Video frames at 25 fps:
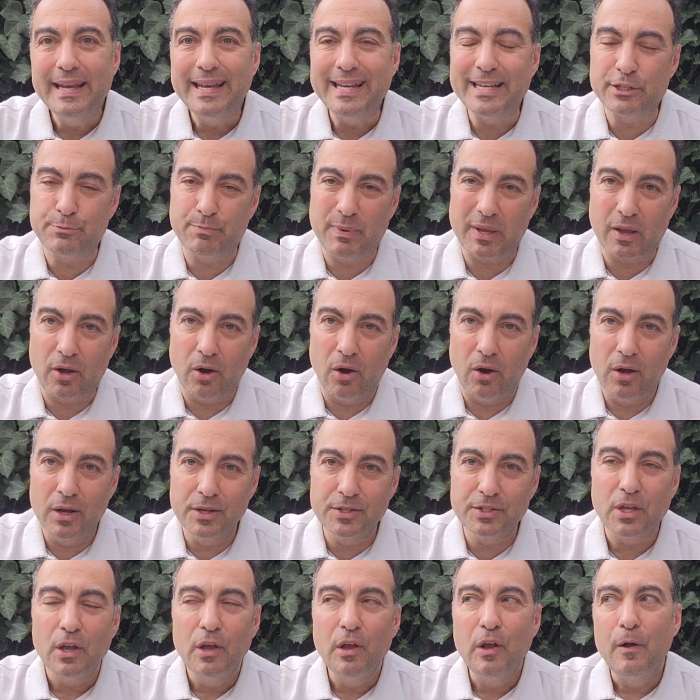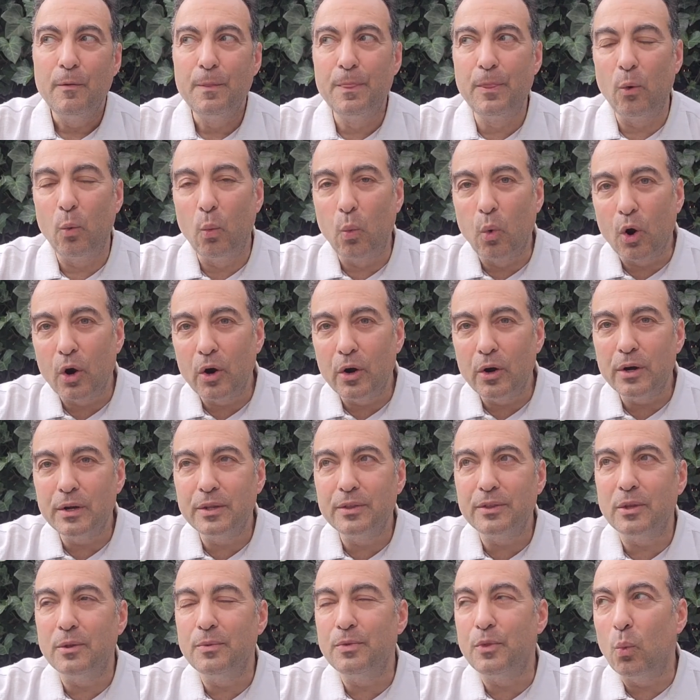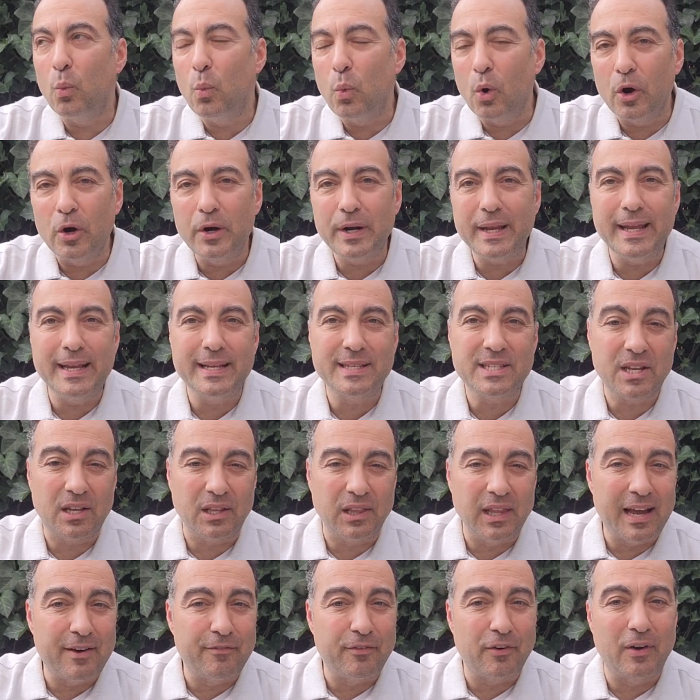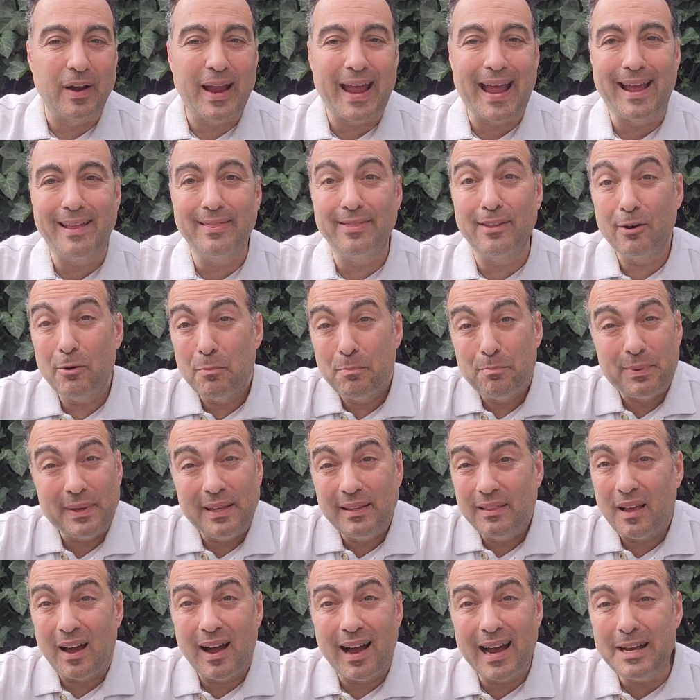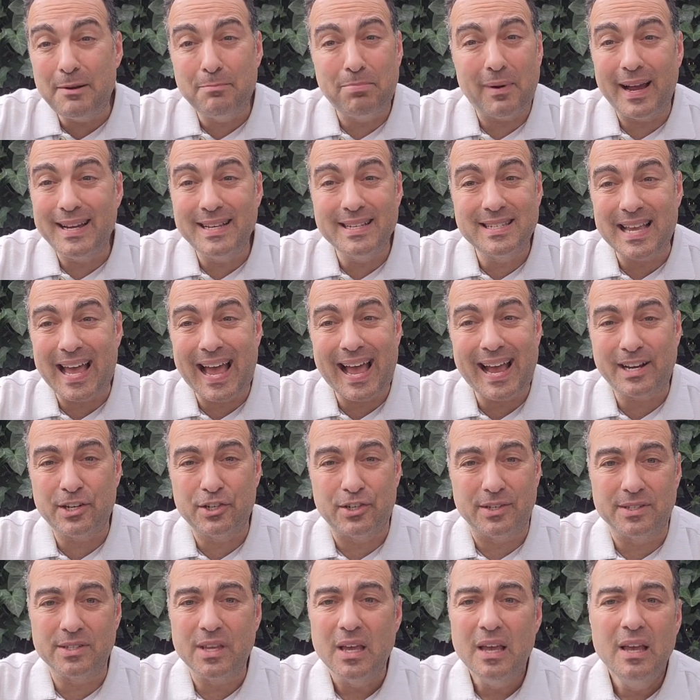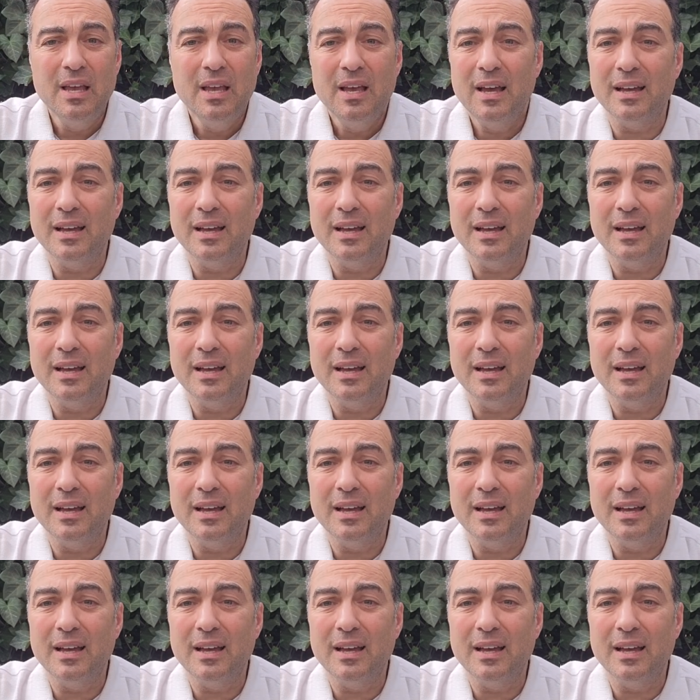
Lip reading: is because the wording is clever and they're belied by his actions.